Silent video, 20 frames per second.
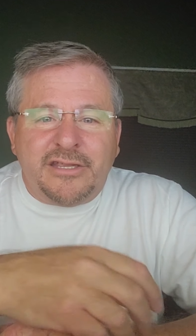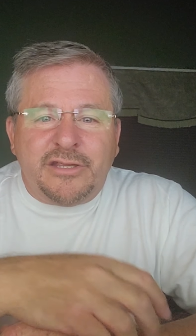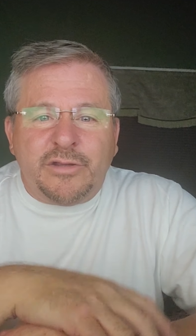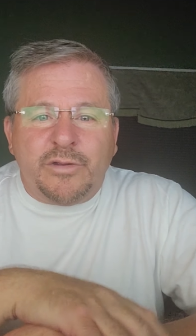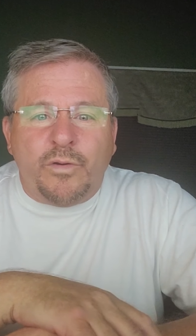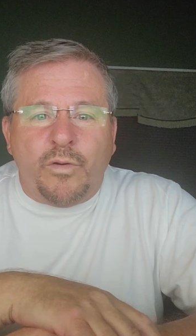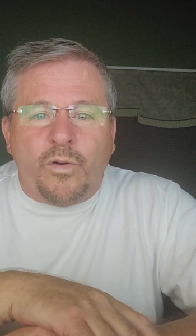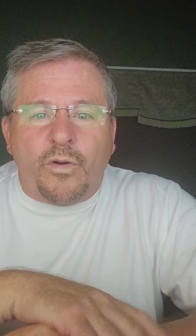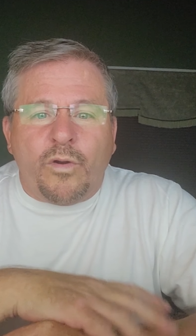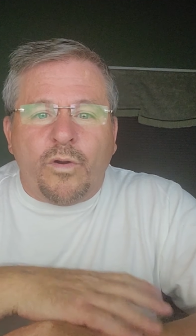
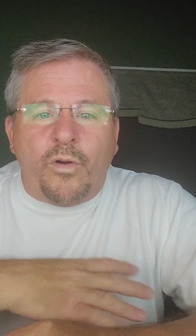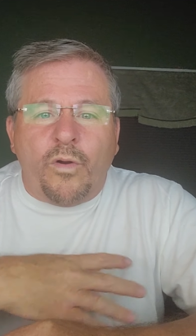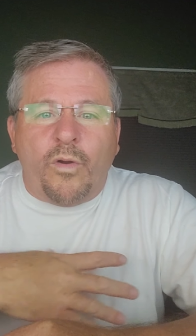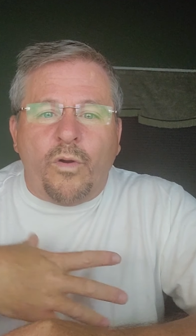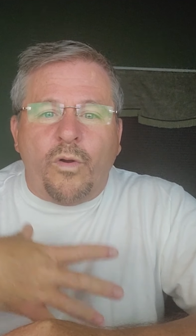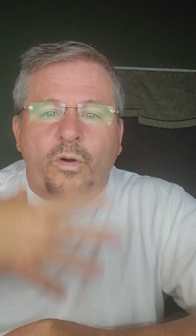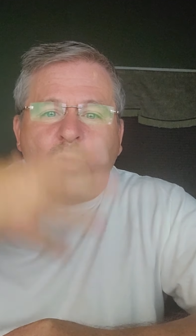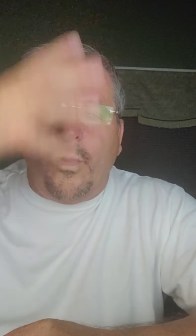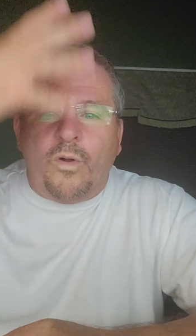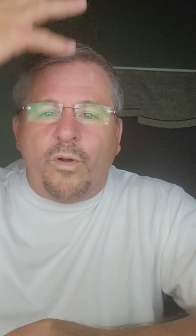your
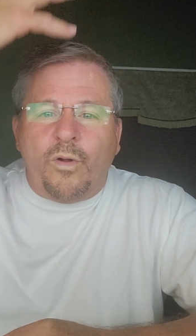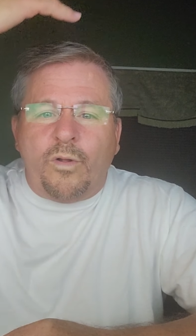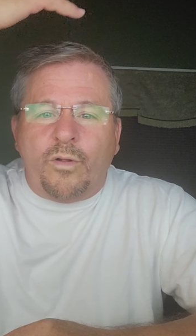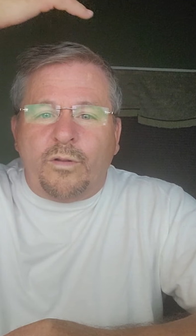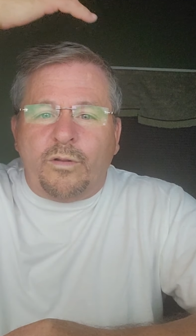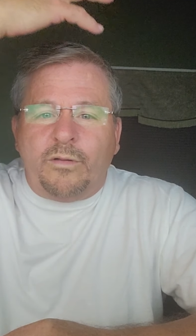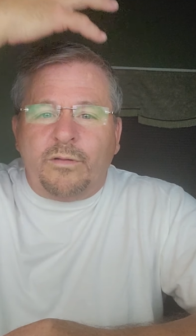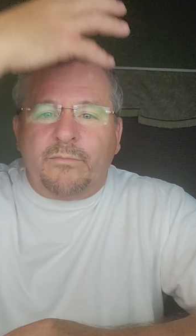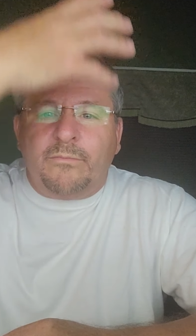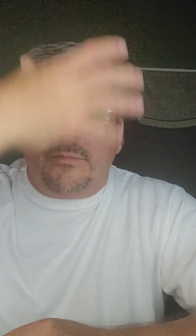
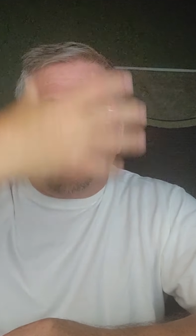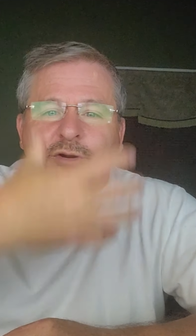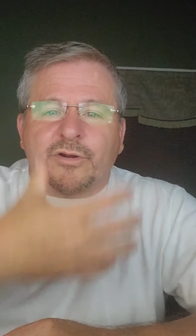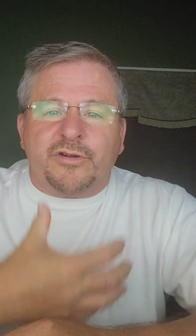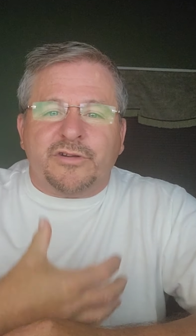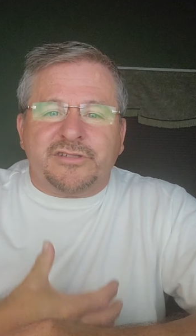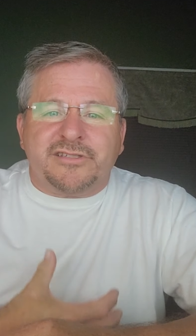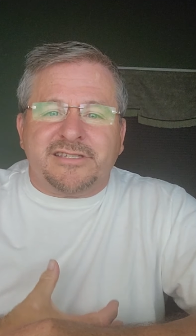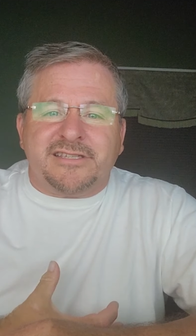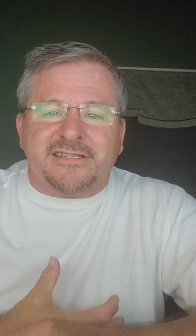whole
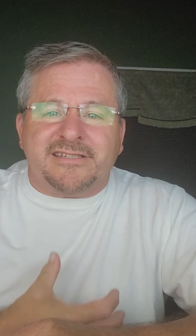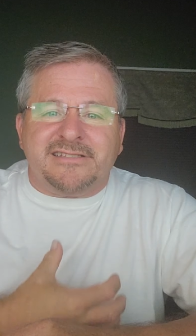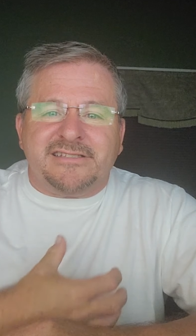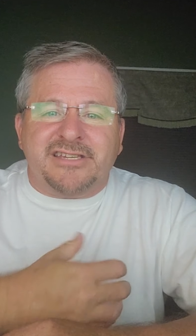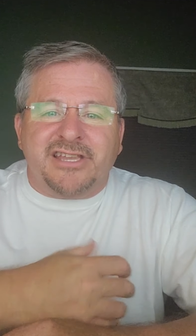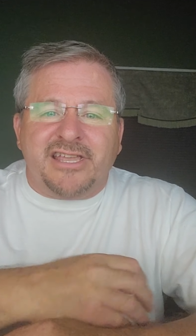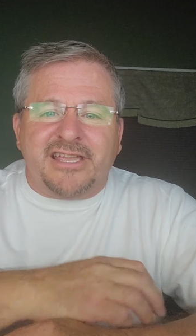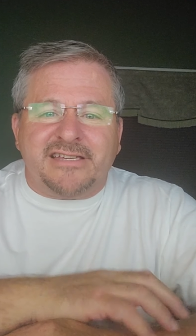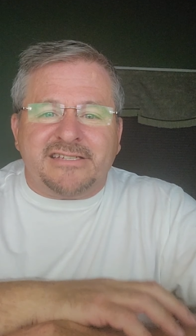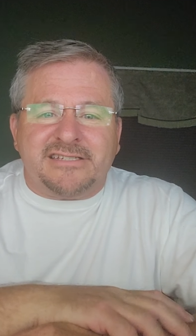person
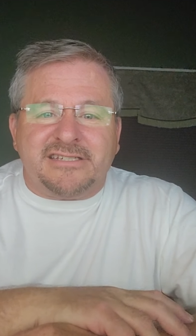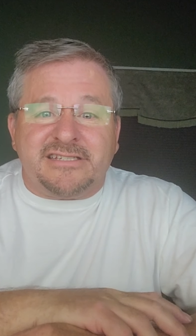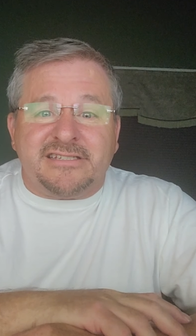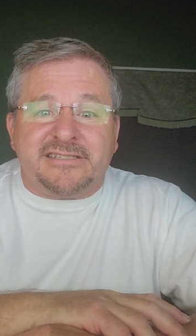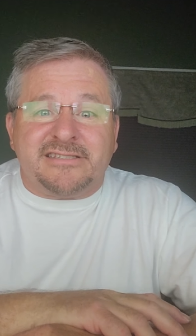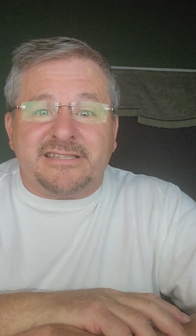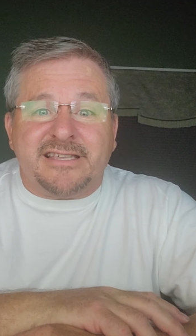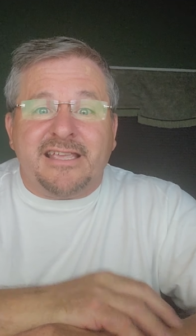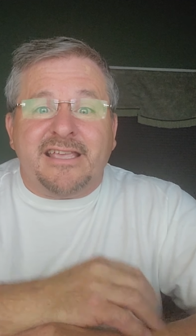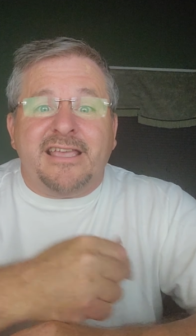
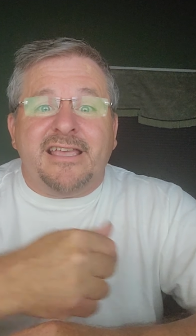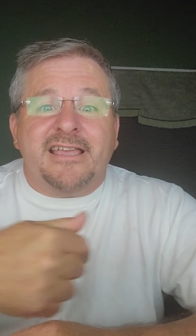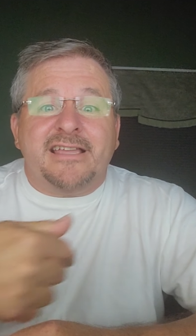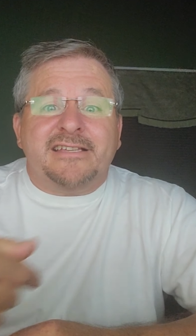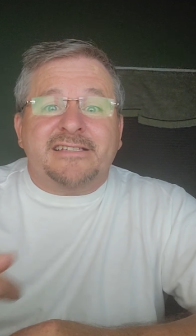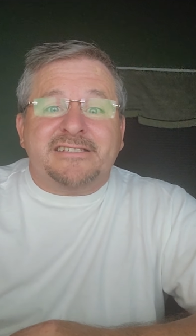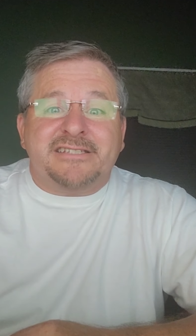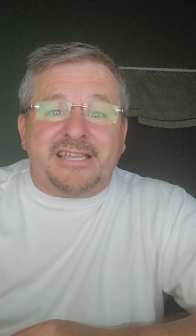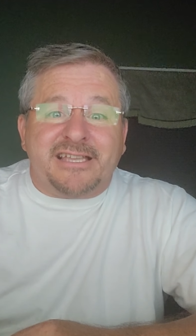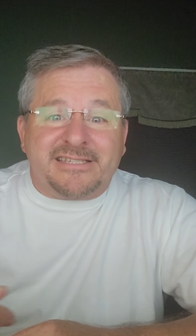changes.
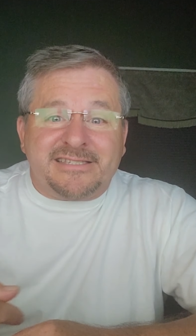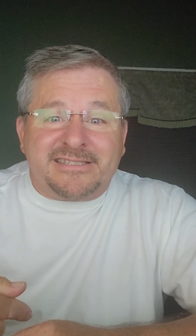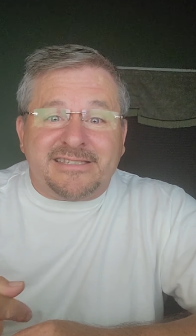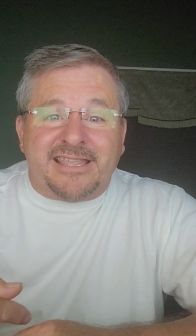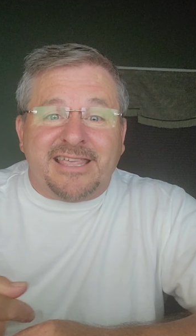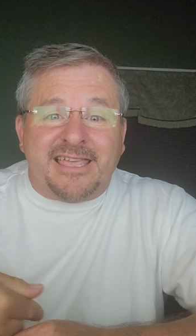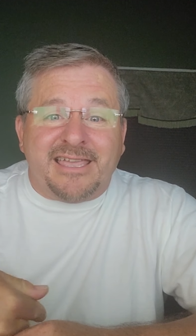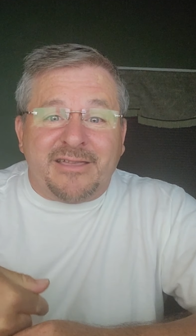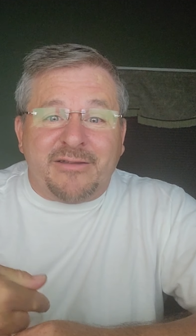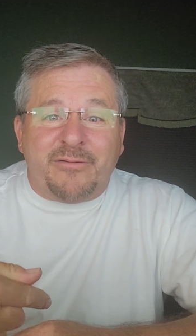Just
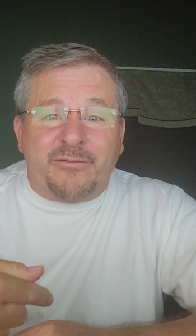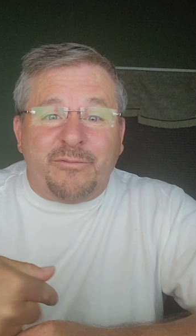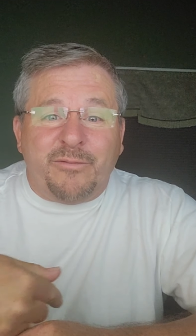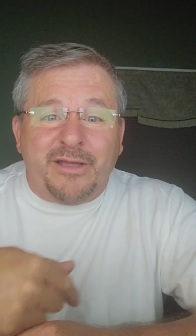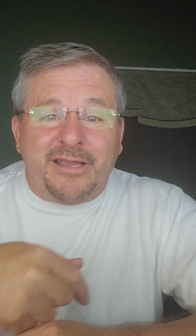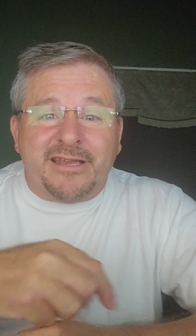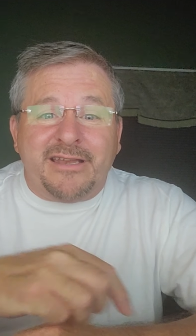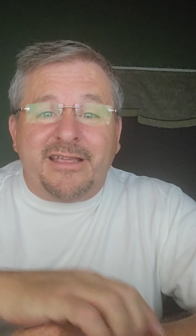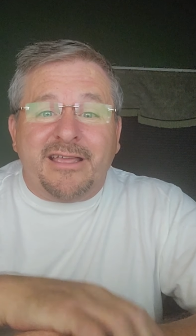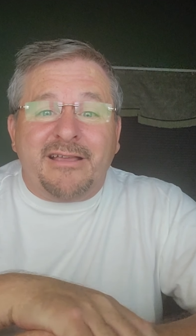like
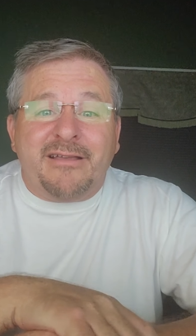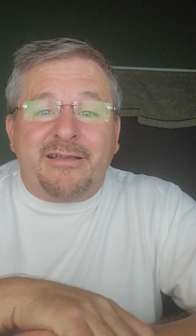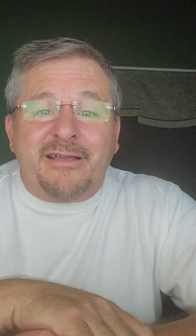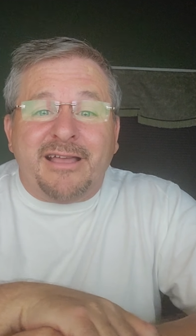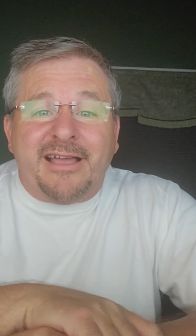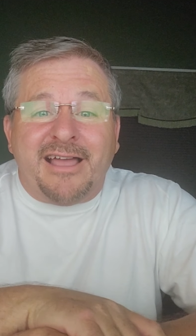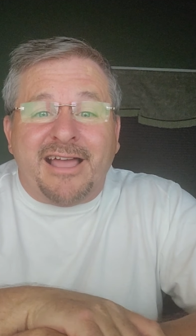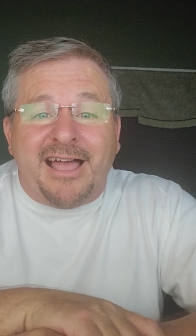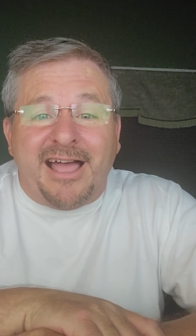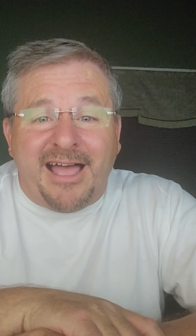when
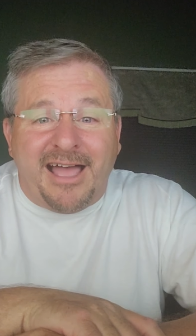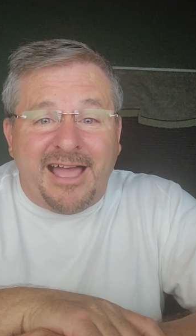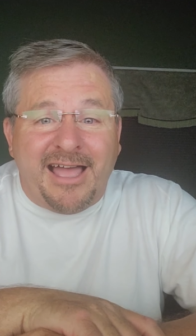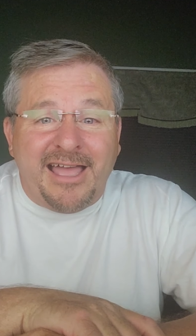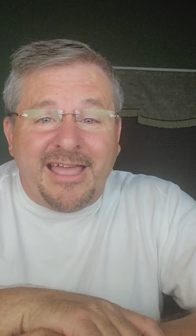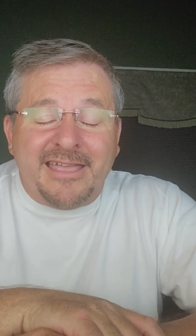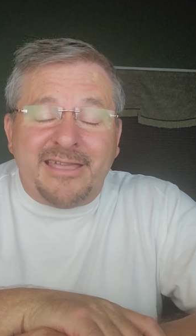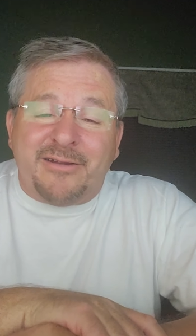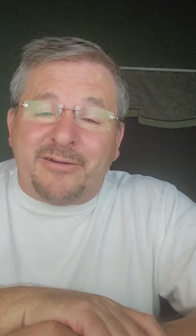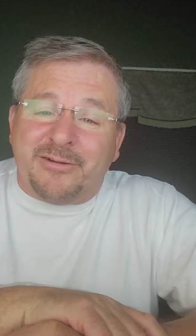
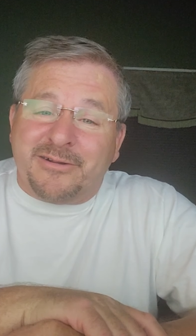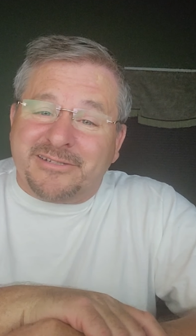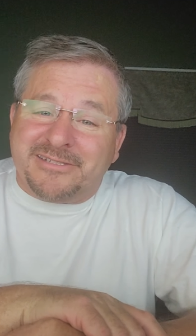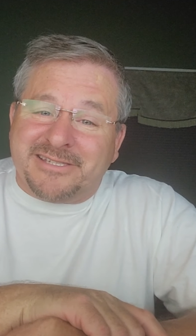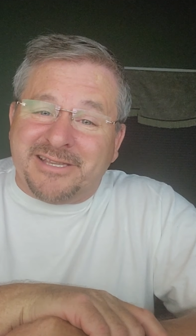I or